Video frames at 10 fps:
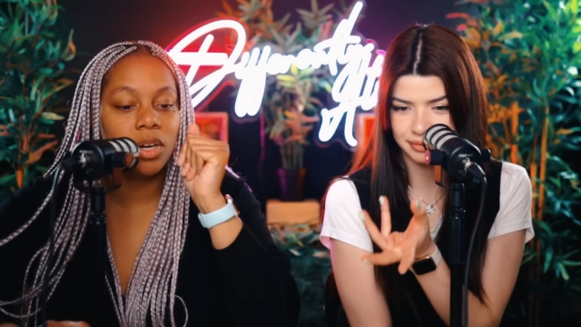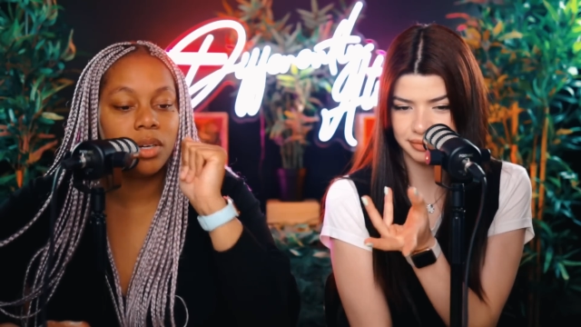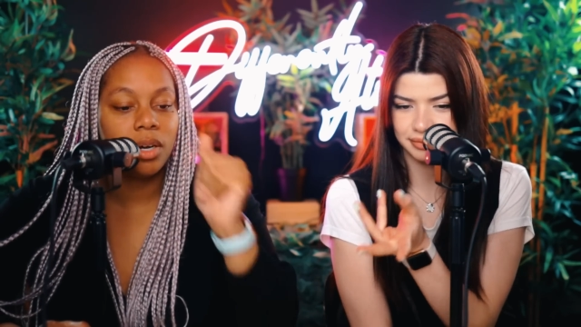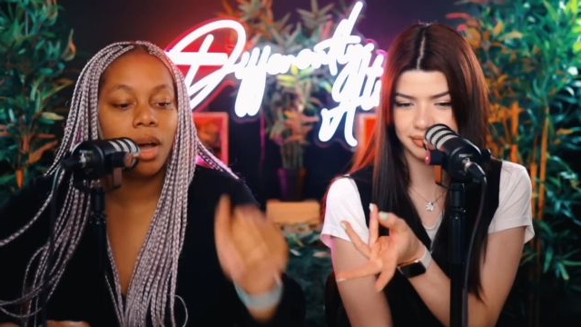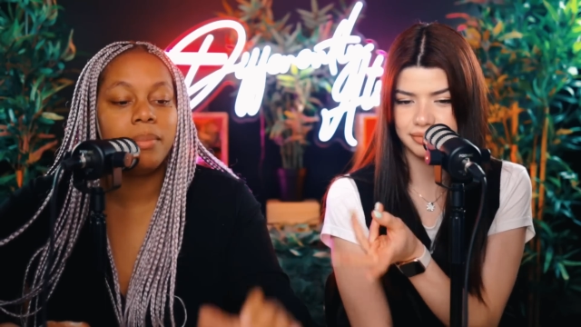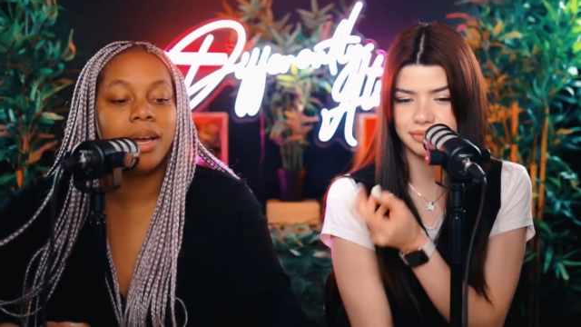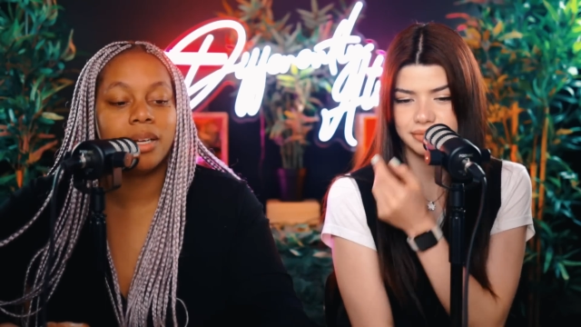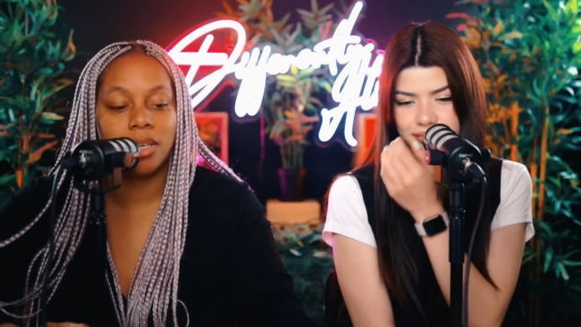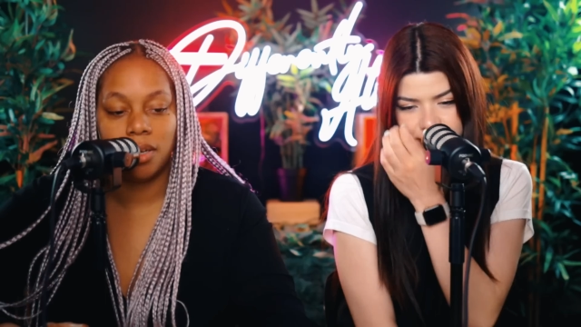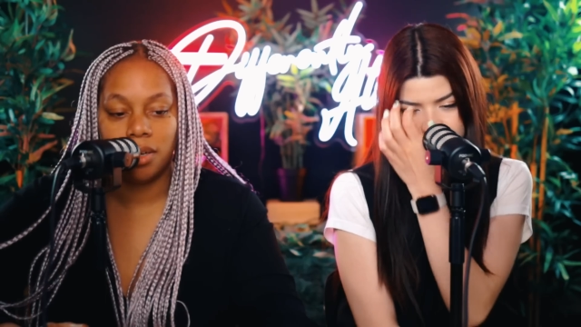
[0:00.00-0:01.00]
Speaker 1: come
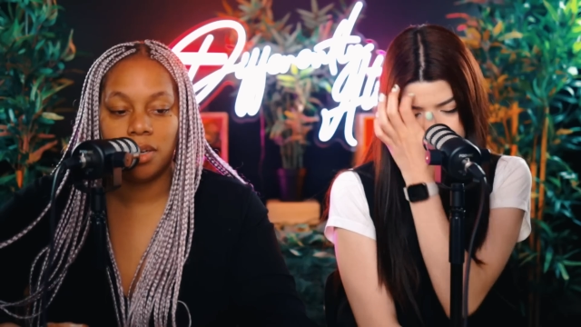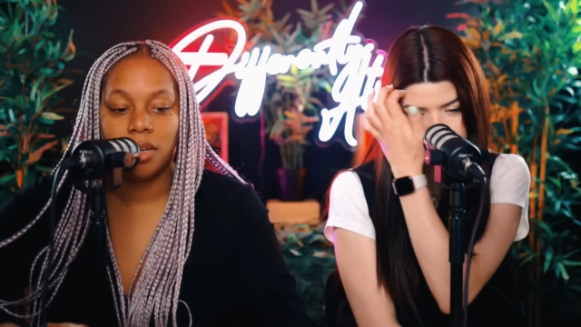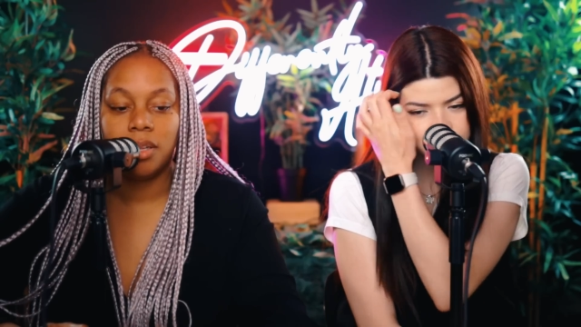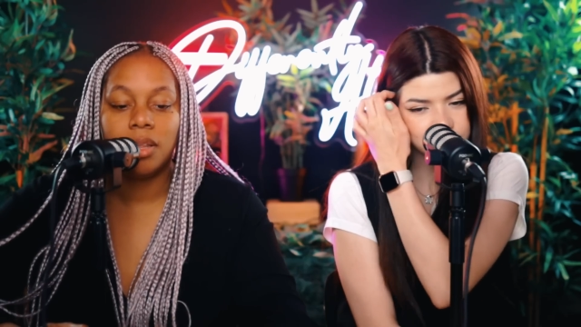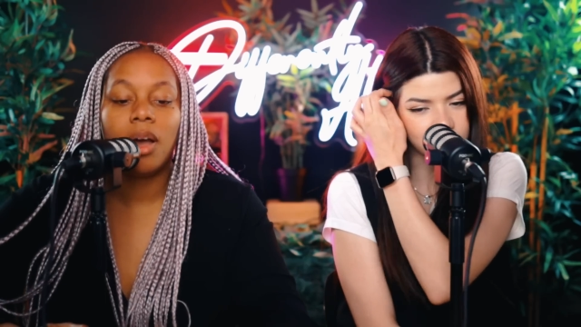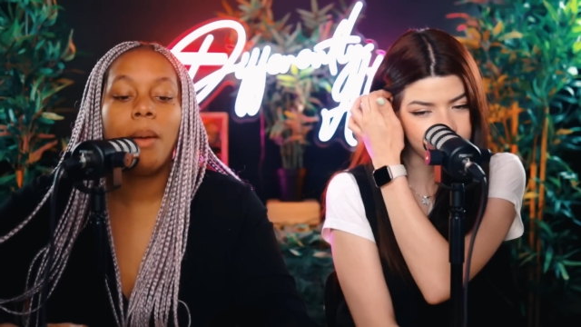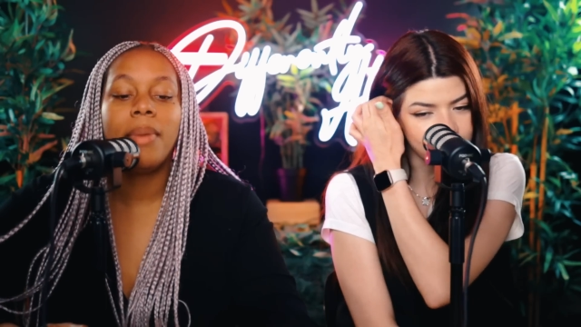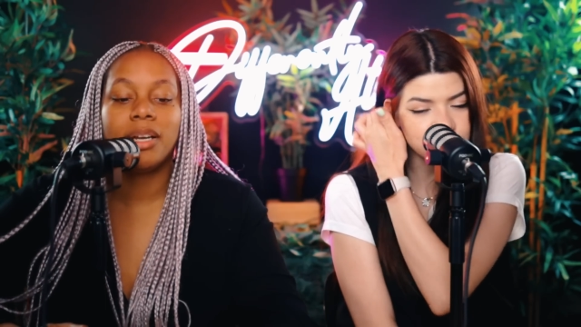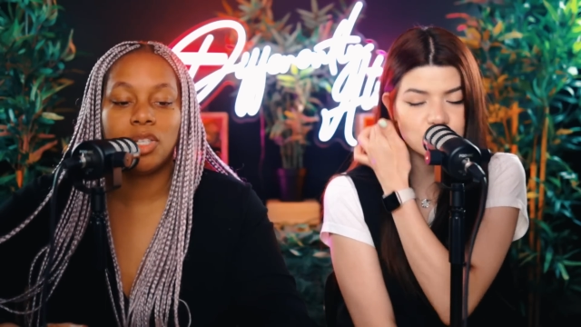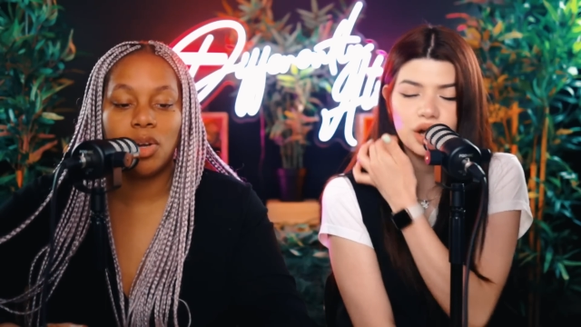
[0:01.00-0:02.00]
back. The
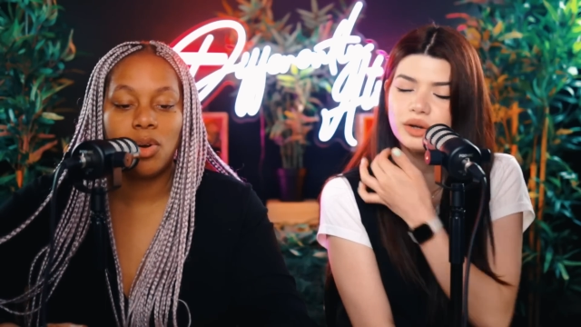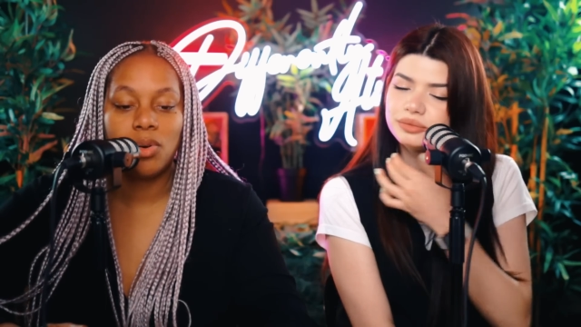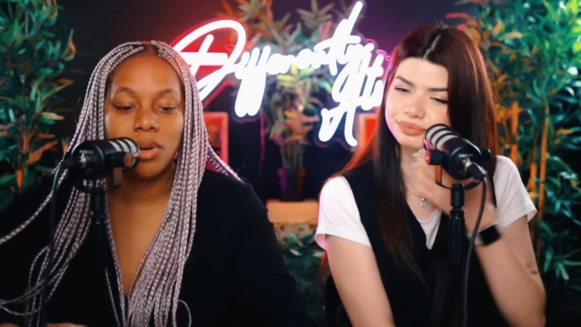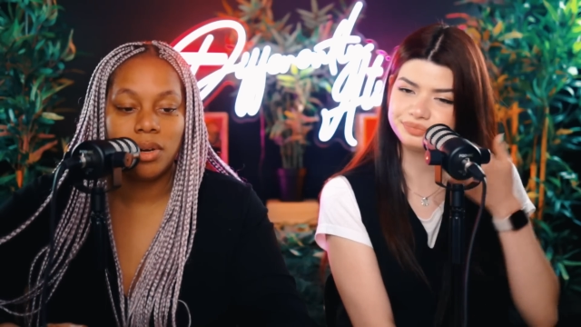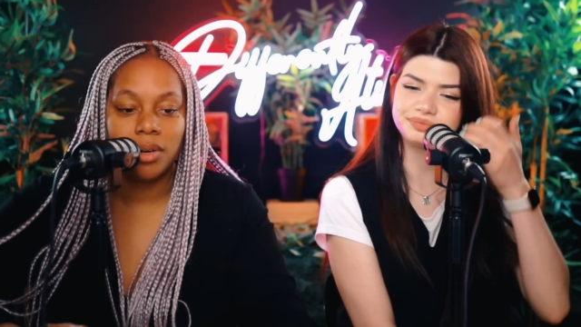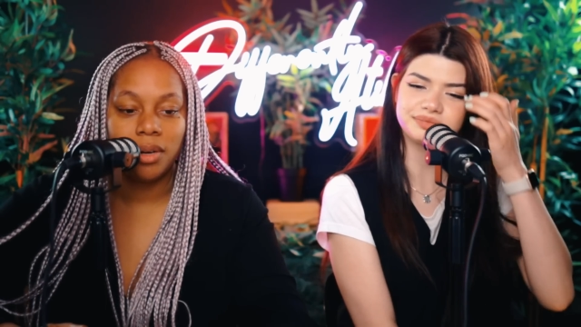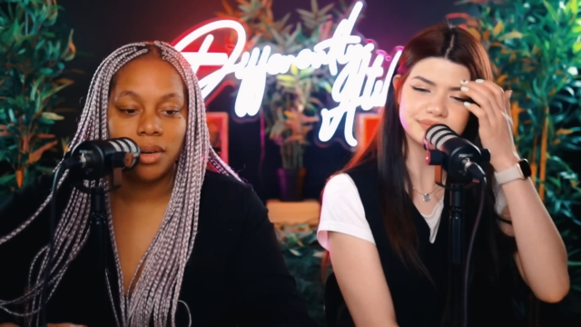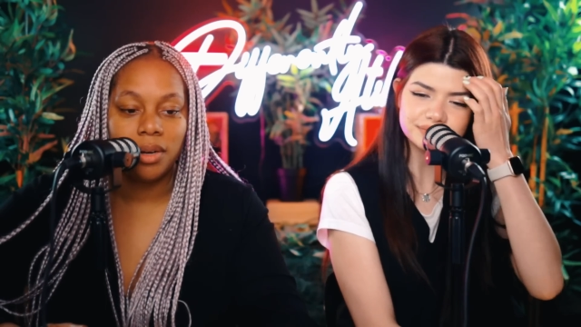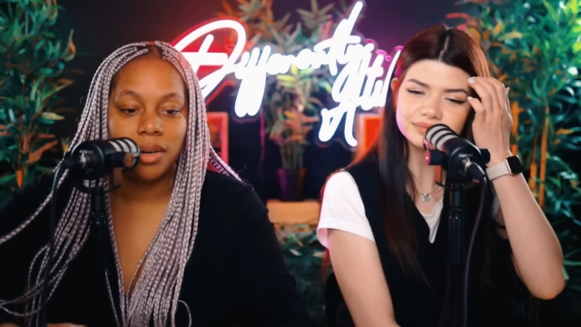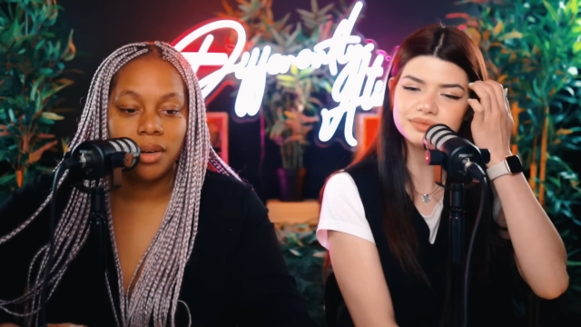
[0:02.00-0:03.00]
comeback, comeback show. show
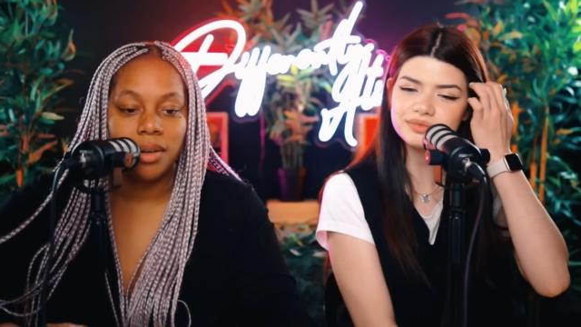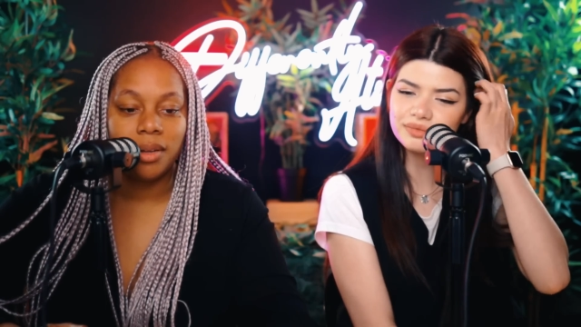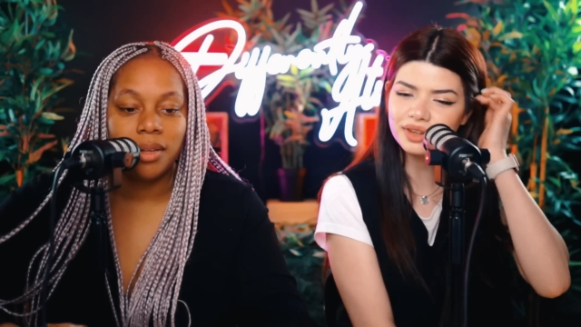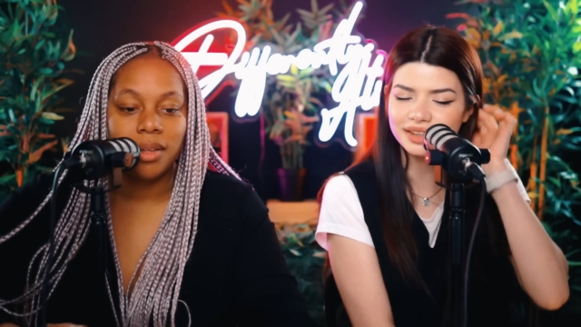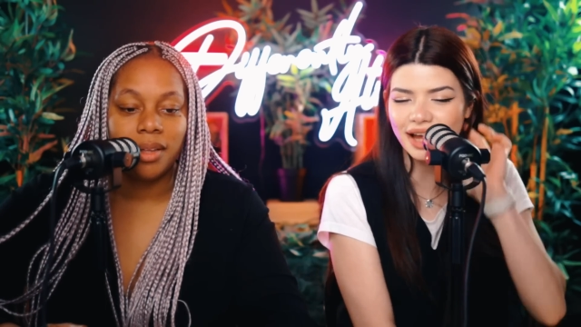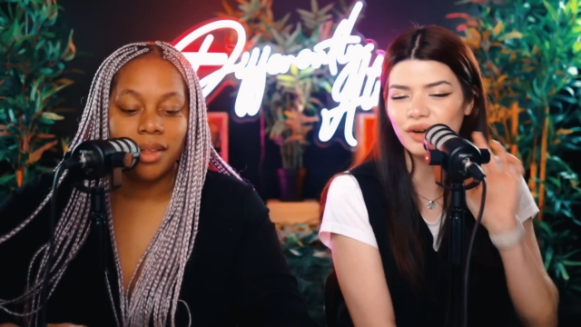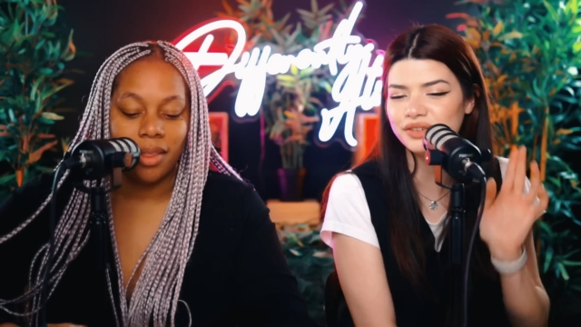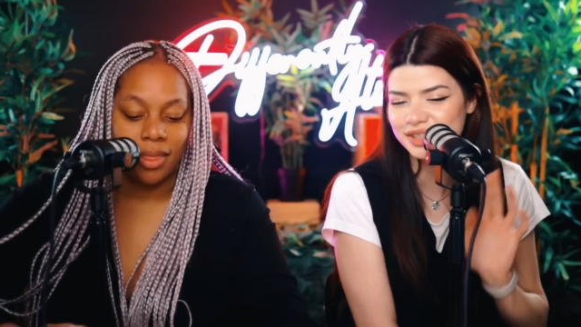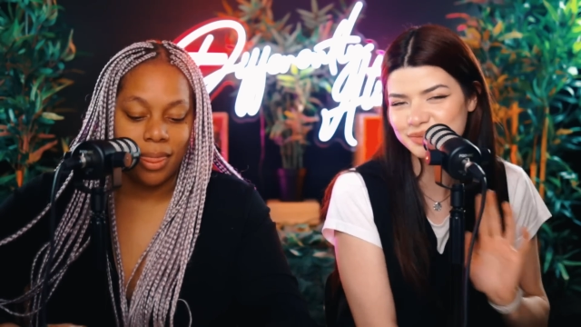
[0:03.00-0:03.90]
the outfits?